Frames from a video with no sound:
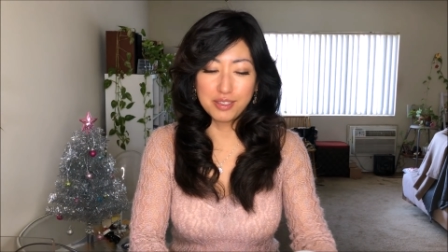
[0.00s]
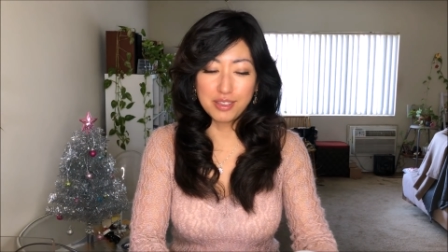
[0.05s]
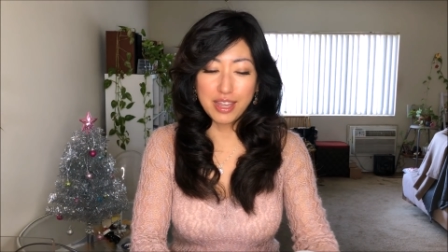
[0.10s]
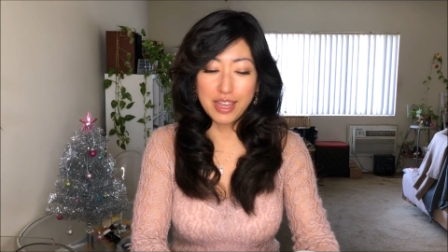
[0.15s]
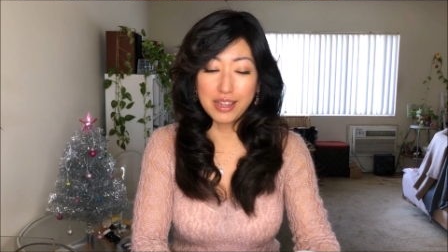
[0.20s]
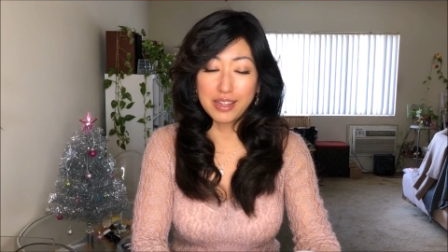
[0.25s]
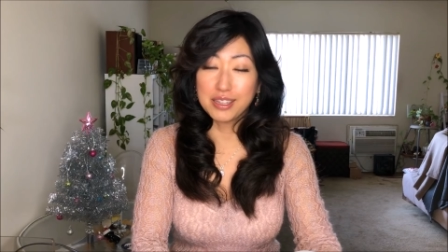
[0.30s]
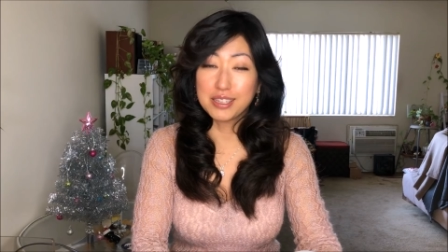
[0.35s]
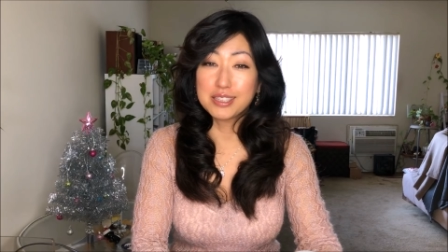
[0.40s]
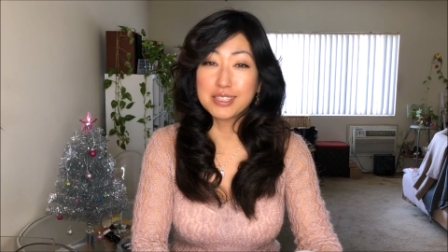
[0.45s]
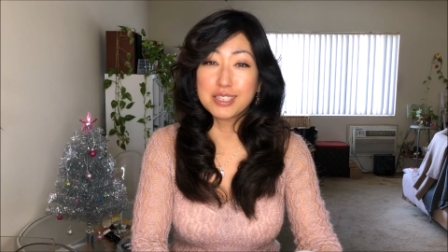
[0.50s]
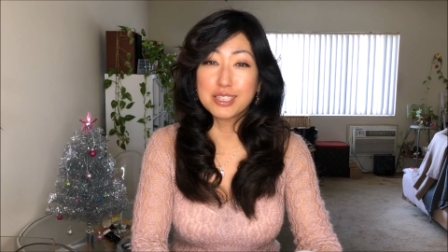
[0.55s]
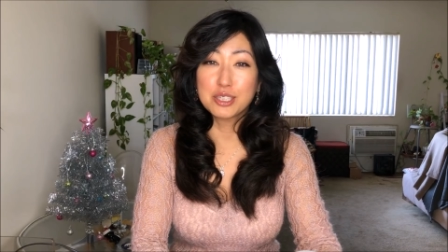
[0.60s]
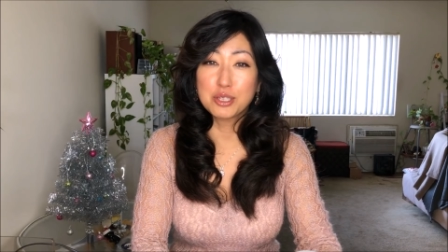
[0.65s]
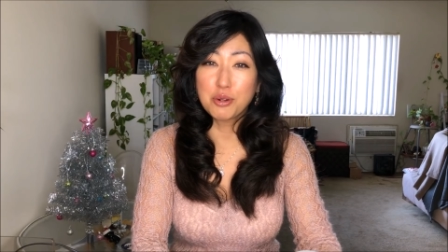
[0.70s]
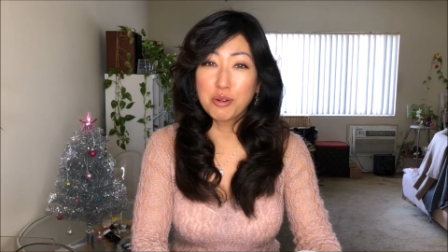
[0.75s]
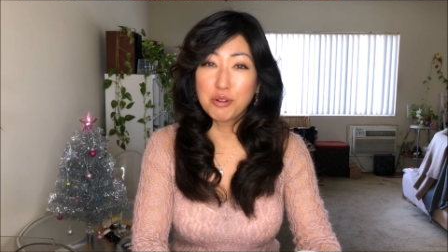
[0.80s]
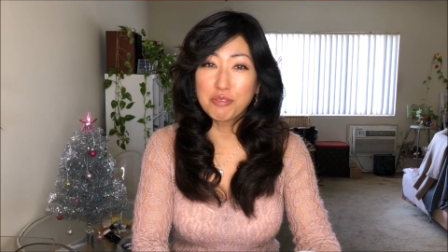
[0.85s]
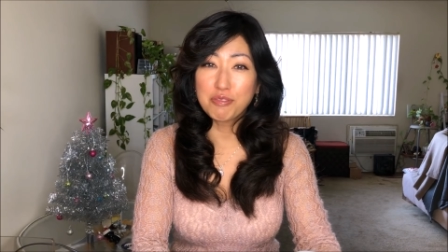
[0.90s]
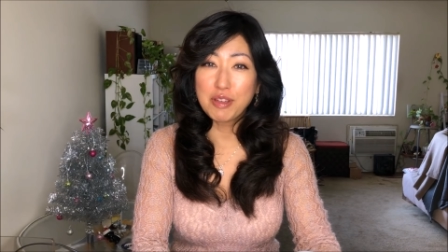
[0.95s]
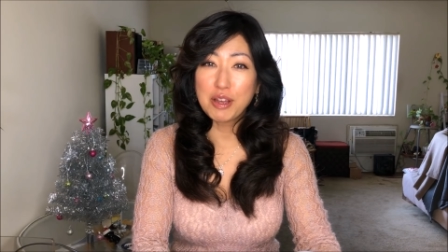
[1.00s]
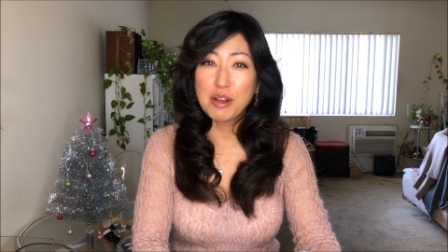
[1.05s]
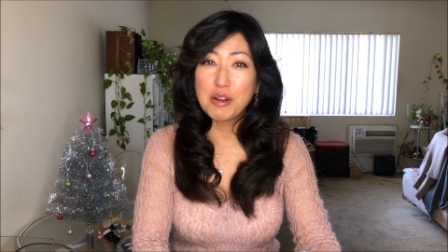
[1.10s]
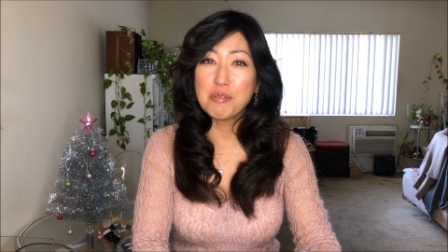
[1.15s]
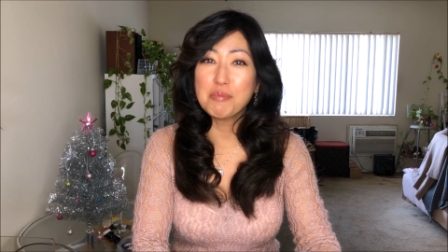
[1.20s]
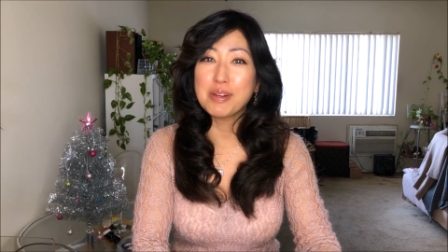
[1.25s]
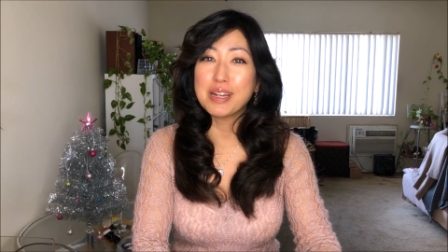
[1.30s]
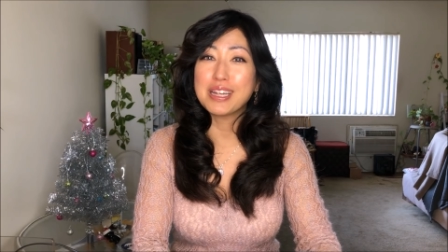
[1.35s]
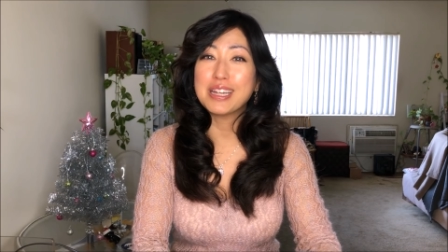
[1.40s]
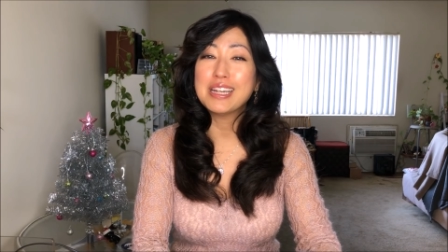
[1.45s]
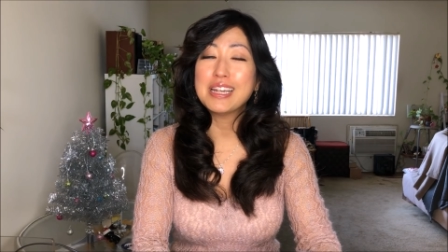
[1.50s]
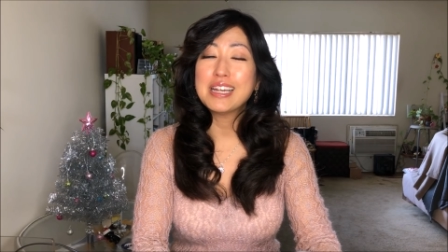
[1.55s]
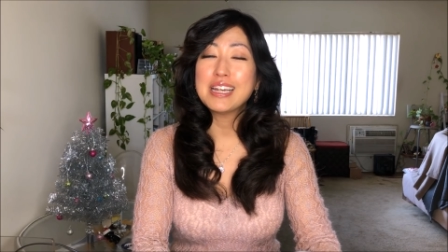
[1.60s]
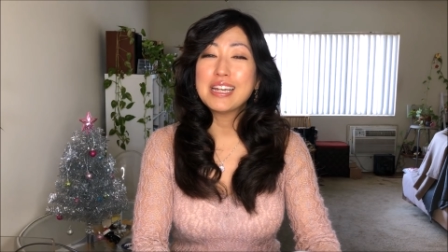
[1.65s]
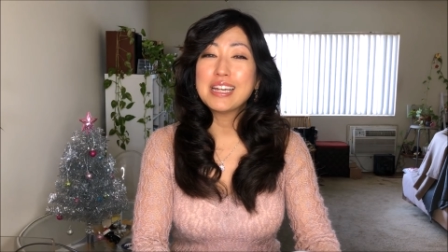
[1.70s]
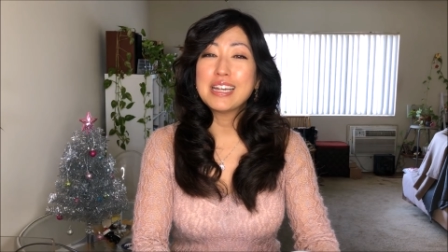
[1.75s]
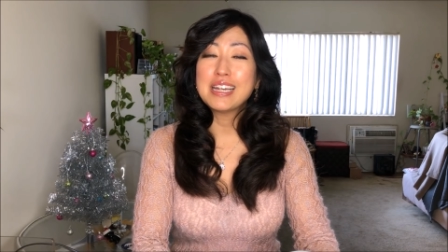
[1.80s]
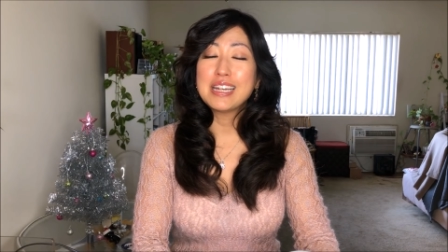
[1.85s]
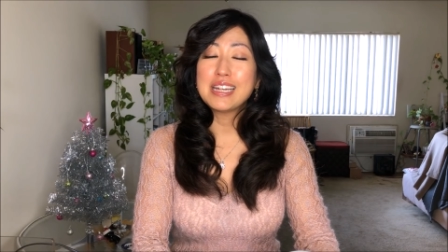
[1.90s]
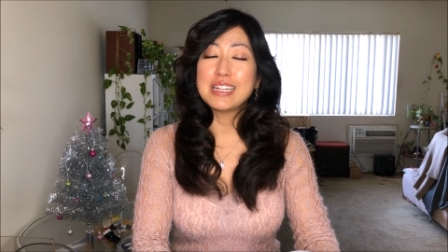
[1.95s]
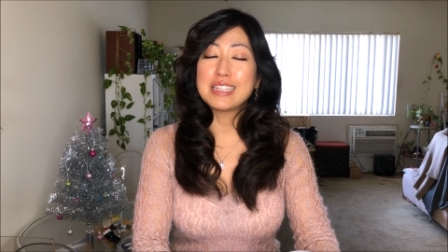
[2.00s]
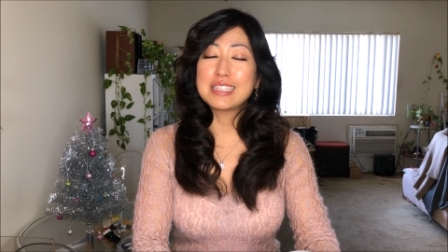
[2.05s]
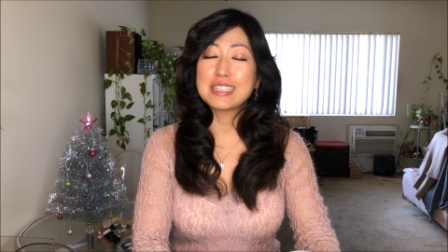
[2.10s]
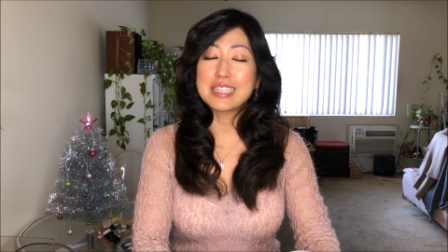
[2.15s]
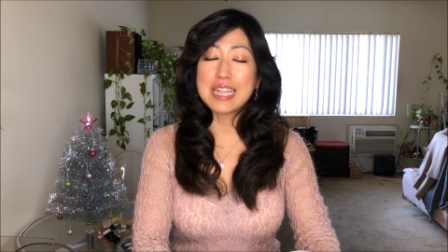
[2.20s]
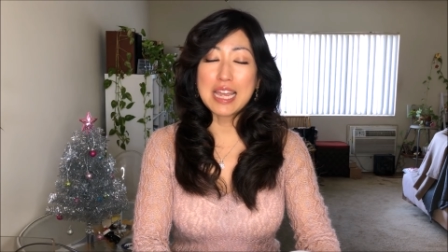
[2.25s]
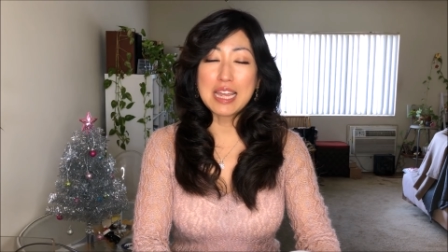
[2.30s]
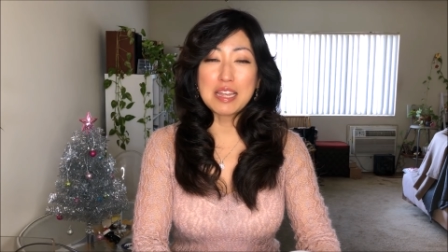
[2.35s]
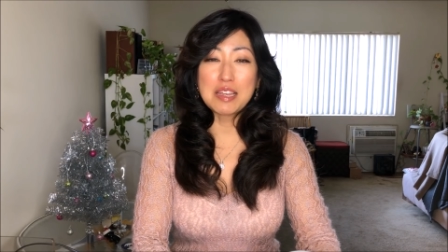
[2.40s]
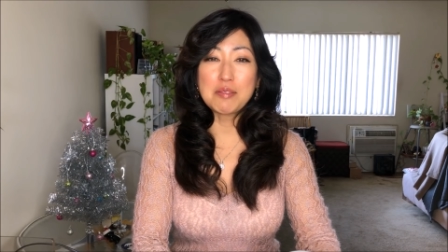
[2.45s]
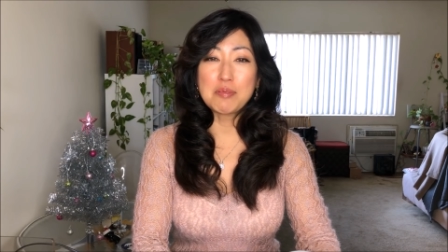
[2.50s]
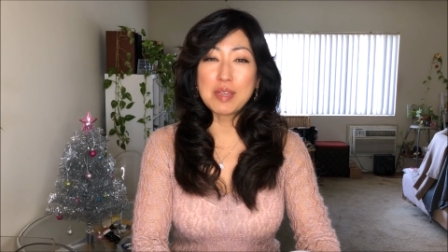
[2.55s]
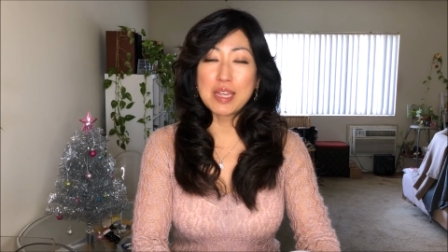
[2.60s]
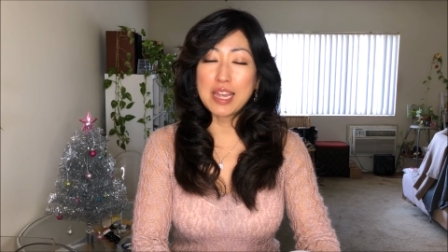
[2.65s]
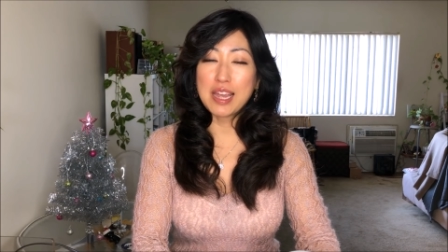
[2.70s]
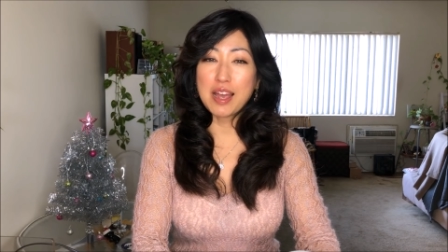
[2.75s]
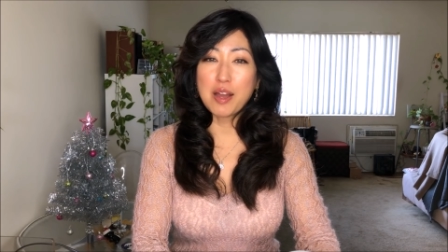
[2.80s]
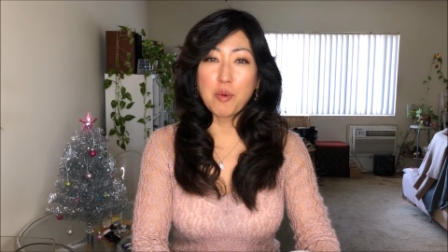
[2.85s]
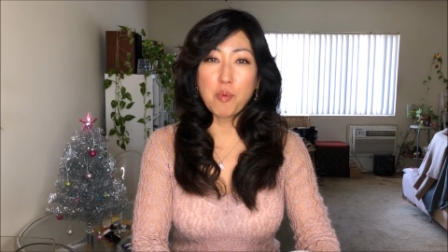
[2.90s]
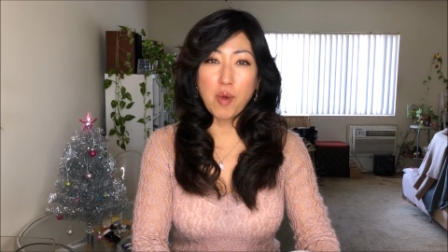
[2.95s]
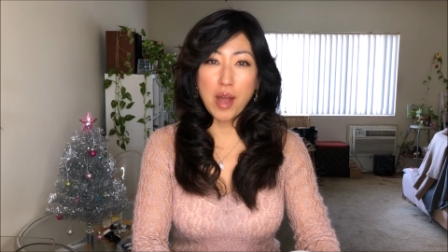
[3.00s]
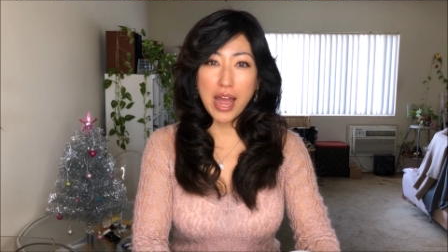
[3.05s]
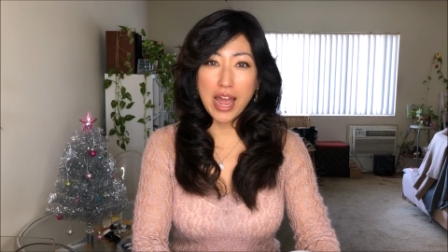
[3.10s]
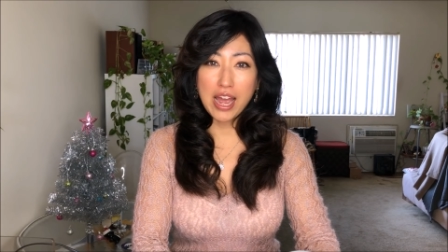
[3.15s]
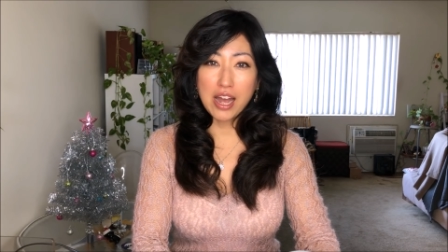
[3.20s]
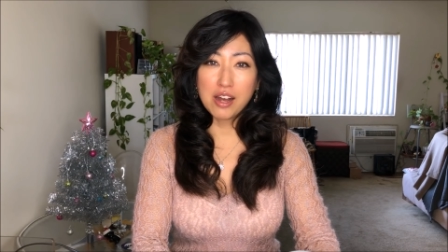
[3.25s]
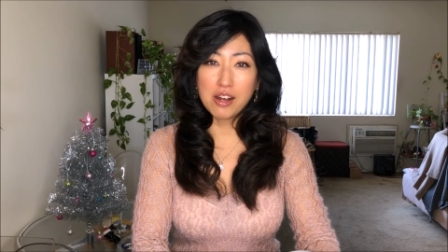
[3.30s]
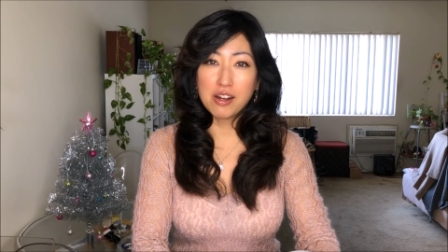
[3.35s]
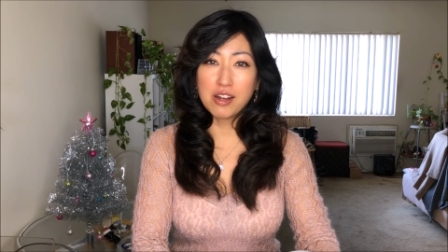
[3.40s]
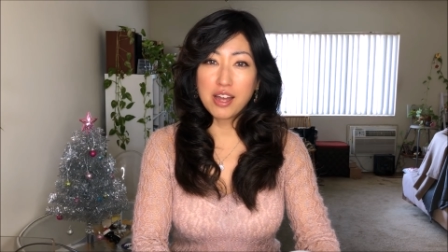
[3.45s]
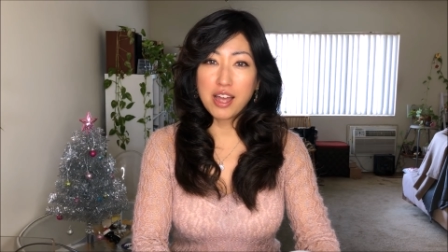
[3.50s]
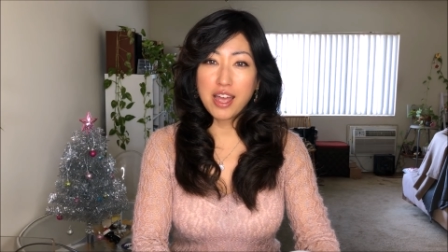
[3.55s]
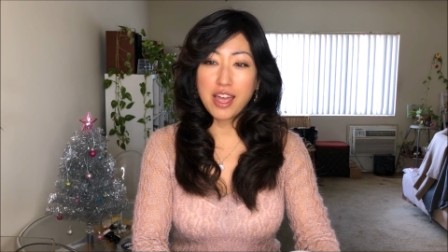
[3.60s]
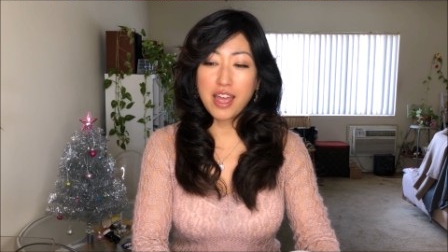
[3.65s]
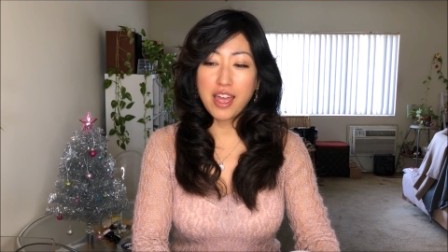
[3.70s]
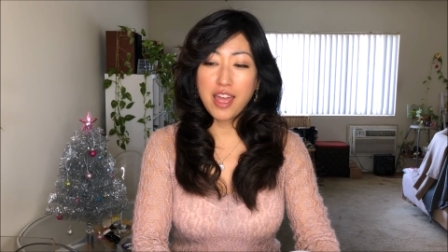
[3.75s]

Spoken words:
thing, it's a short film, but it's taking me a while.